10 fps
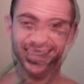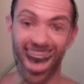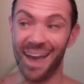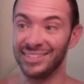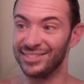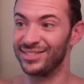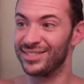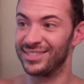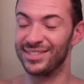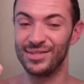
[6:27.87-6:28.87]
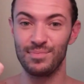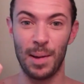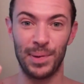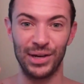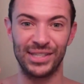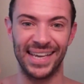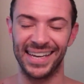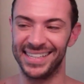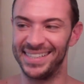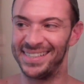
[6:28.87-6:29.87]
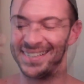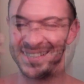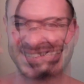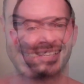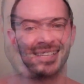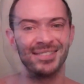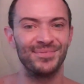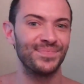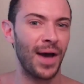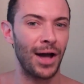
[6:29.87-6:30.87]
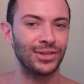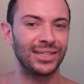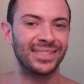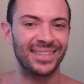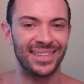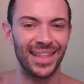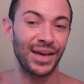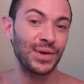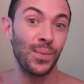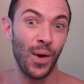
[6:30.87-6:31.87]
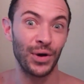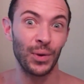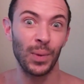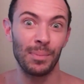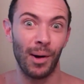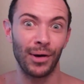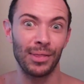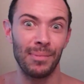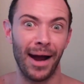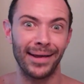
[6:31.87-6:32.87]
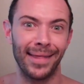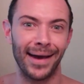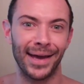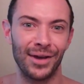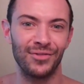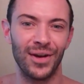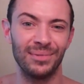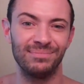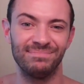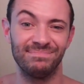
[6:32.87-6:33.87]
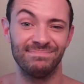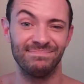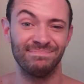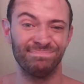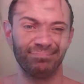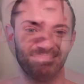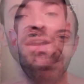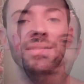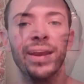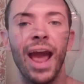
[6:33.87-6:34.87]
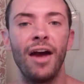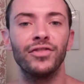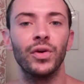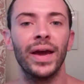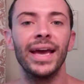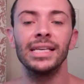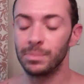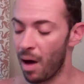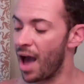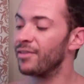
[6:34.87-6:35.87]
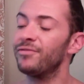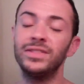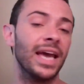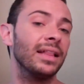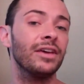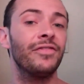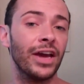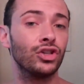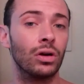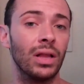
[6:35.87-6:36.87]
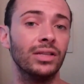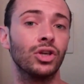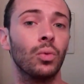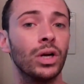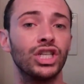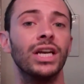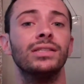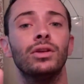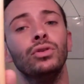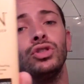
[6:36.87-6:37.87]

Ah, my piercing. I'll just let you wonder what part of the body that came from. The next product that I have for you is my daily facial cleanser, which is the